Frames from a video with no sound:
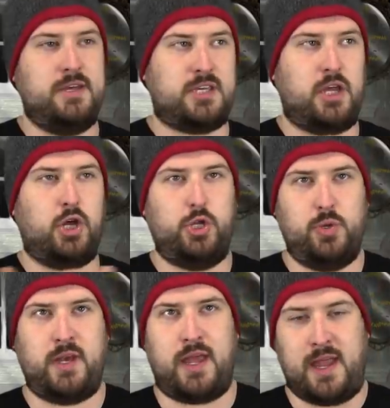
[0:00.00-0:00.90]
is
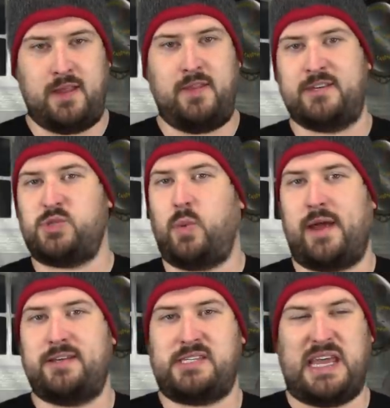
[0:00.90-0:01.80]
included in this when
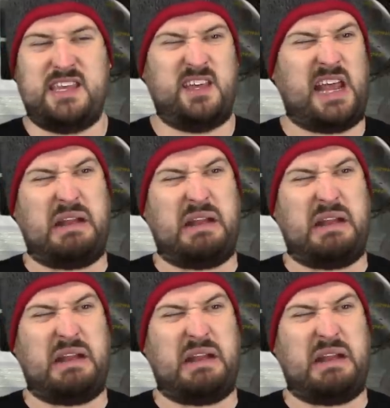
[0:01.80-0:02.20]
I say that